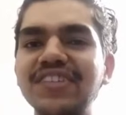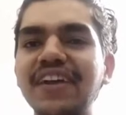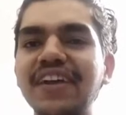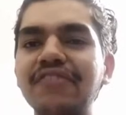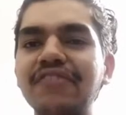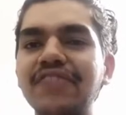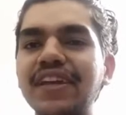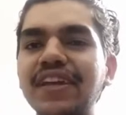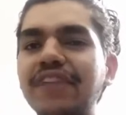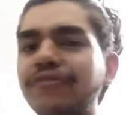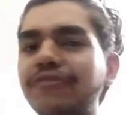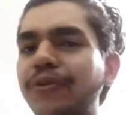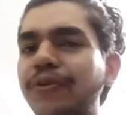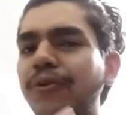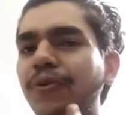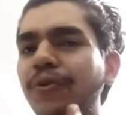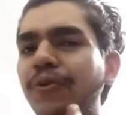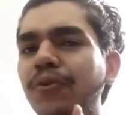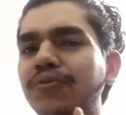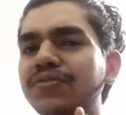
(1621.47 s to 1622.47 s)
of thing. If you
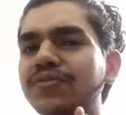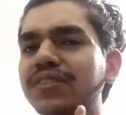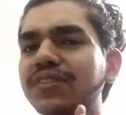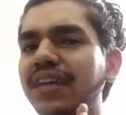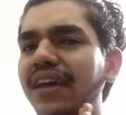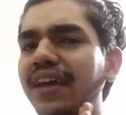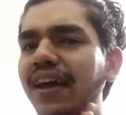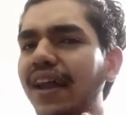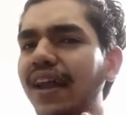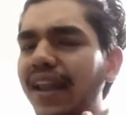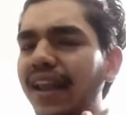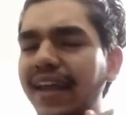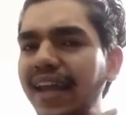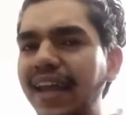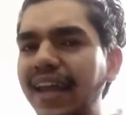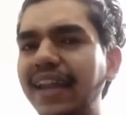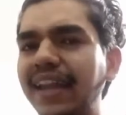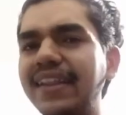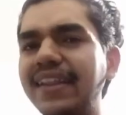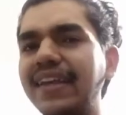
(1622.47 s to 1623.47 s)
know
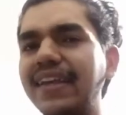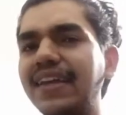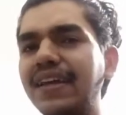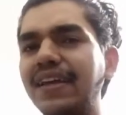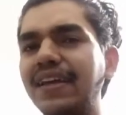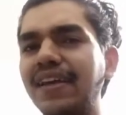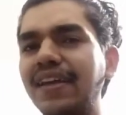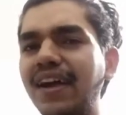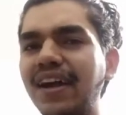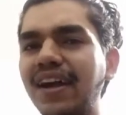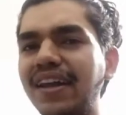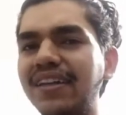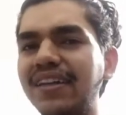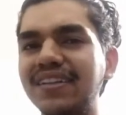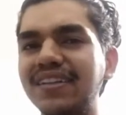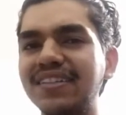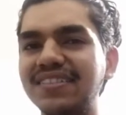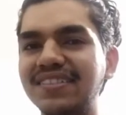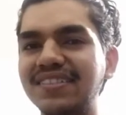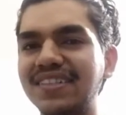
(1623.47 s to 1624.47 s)
anything regarding this